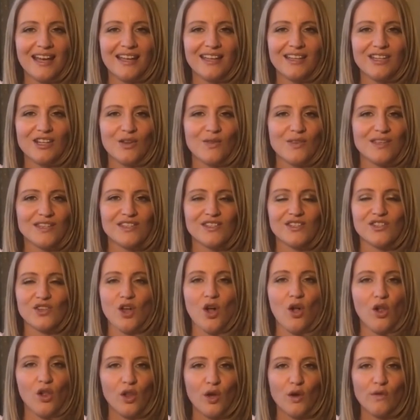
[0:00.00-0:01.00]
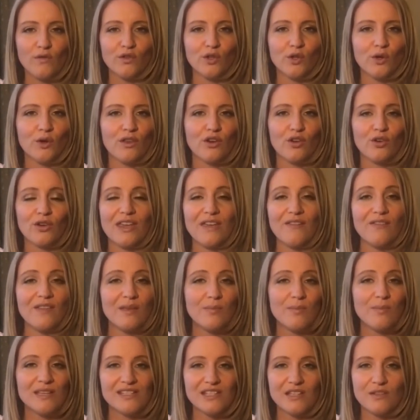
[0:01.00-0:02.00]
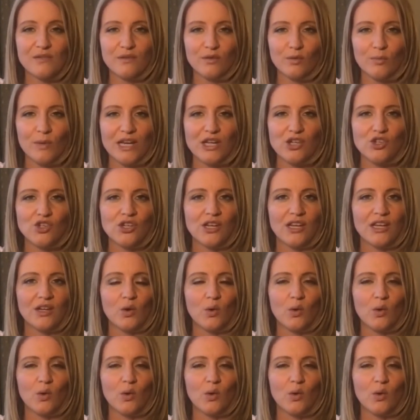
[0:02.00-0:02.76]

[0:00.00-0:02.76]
uh, you know, this is all over, or they're giving misinformation,